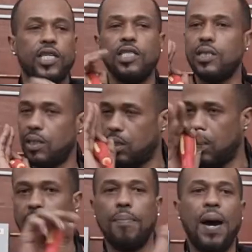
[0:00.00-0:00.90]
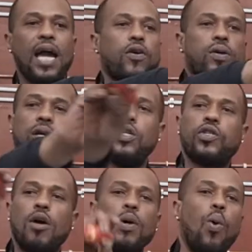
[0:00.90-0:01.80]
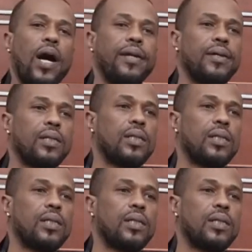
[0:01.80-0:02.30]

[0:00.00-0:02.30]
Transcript: Can you tell me one?